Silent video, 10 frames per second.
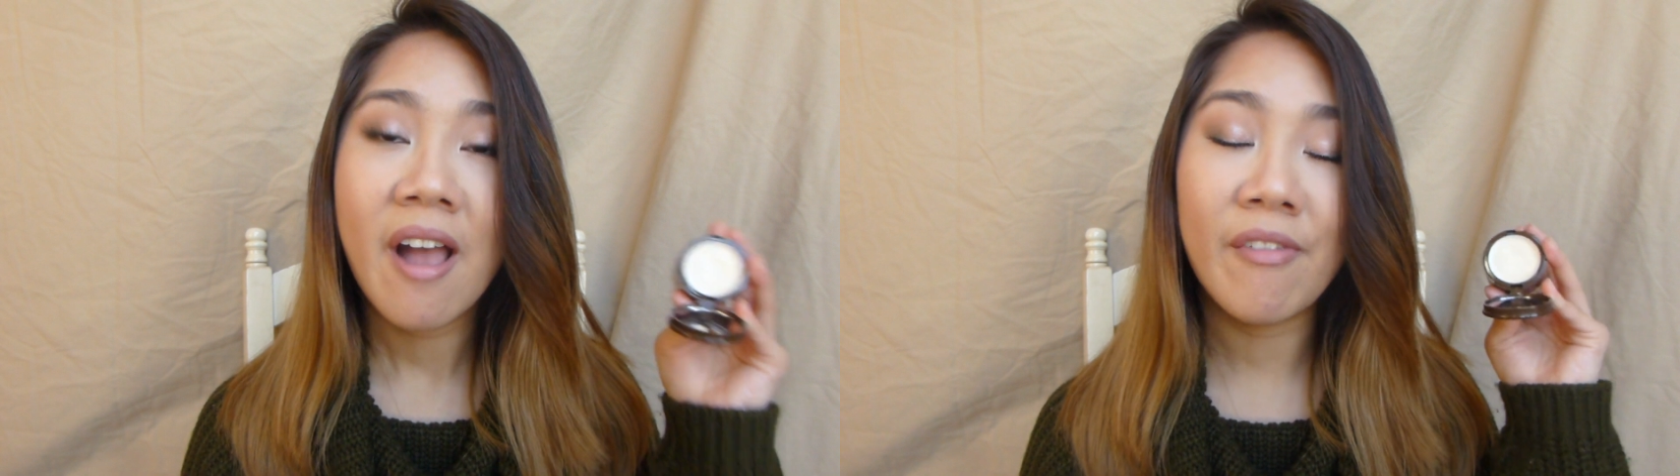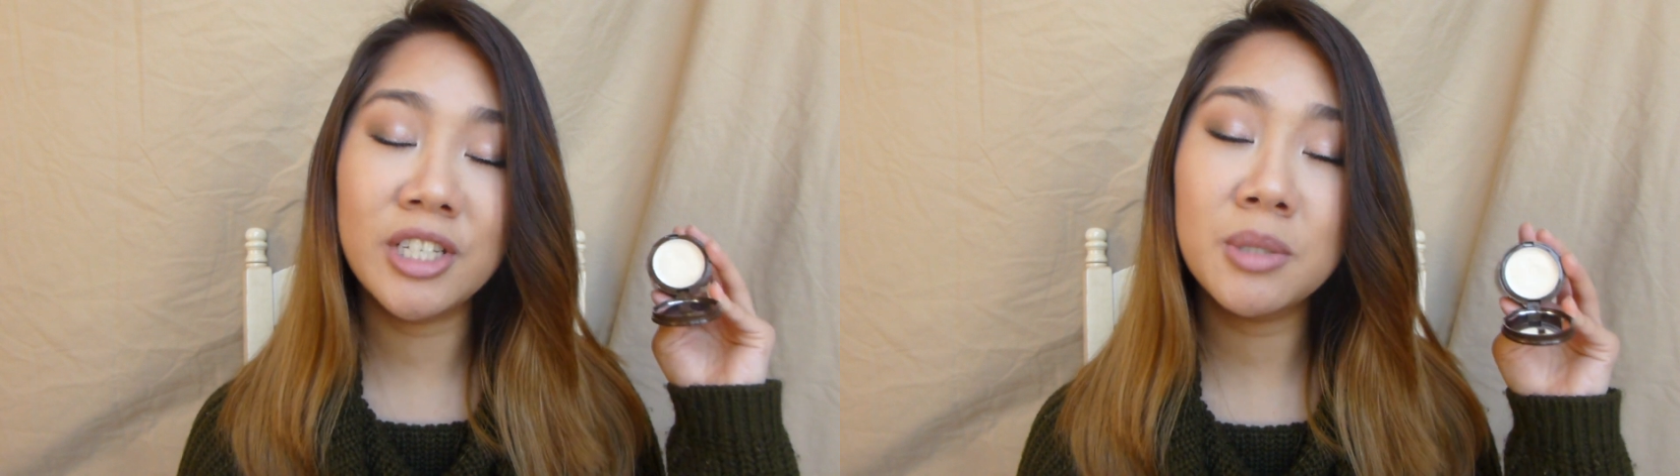
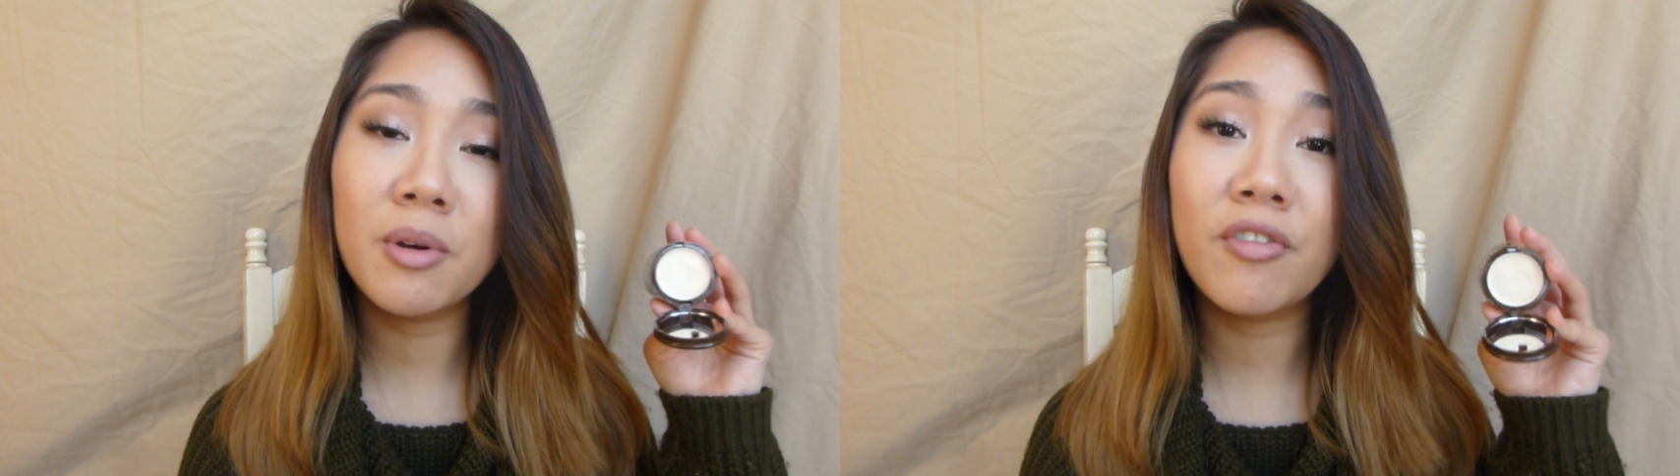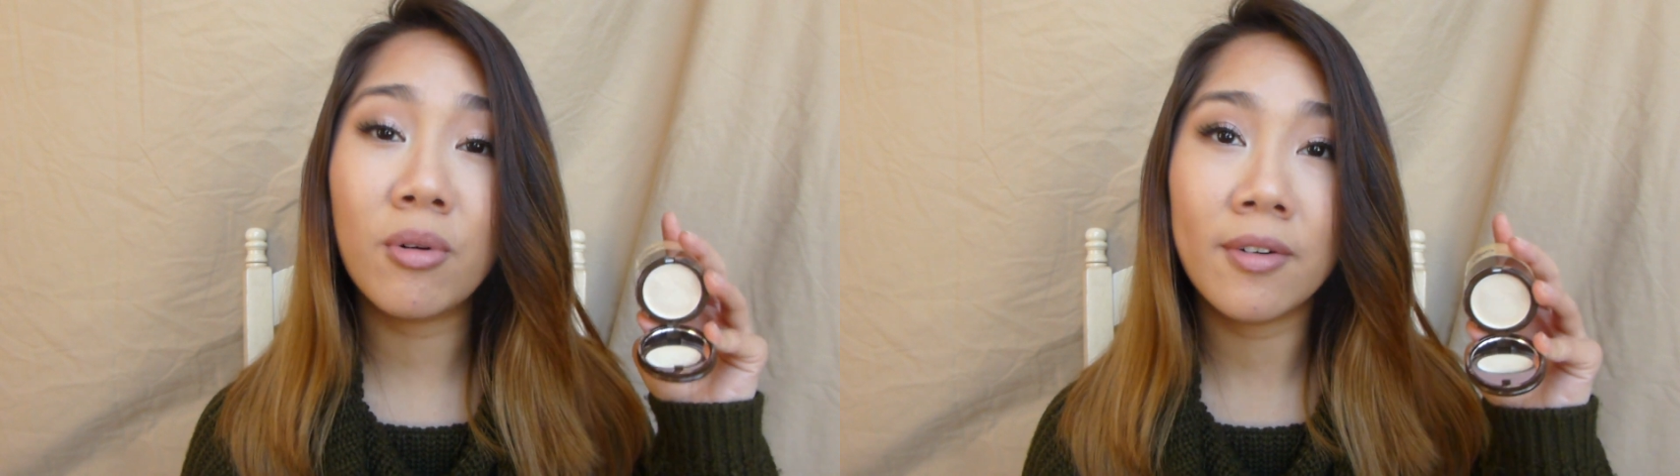And this is
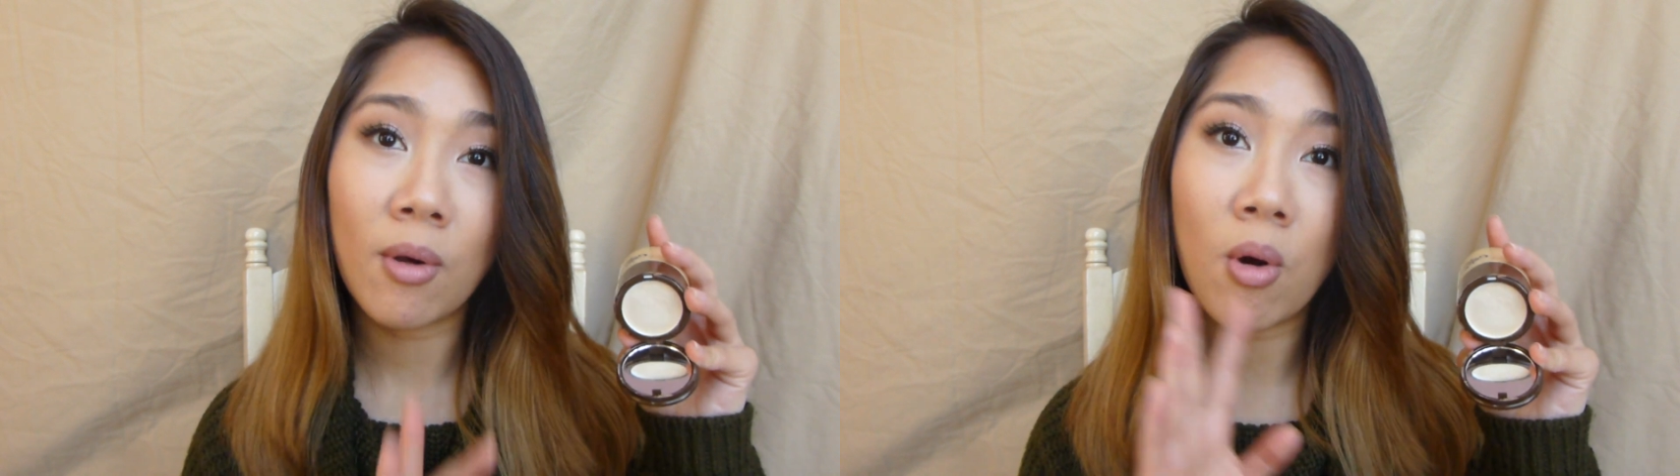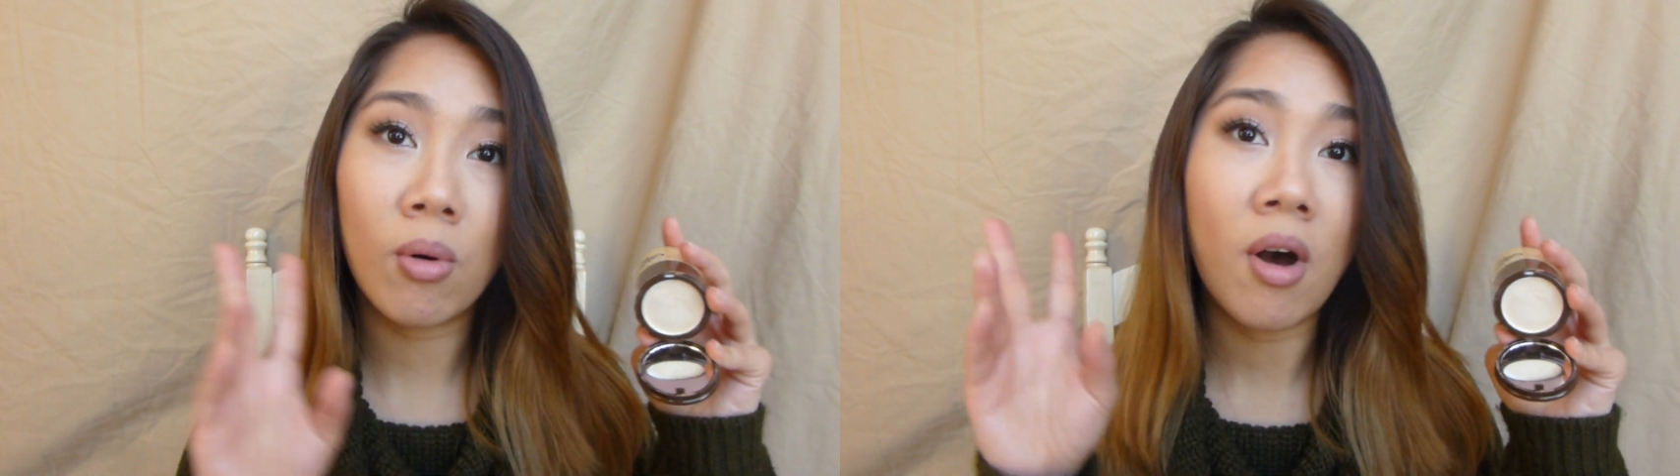before
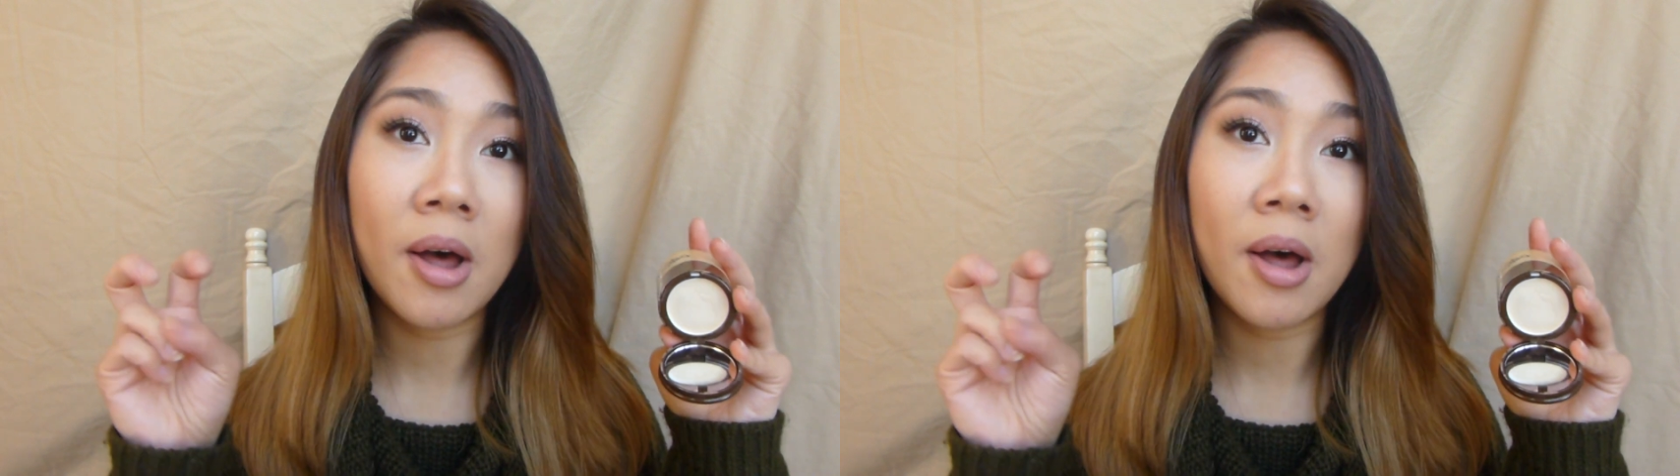the whole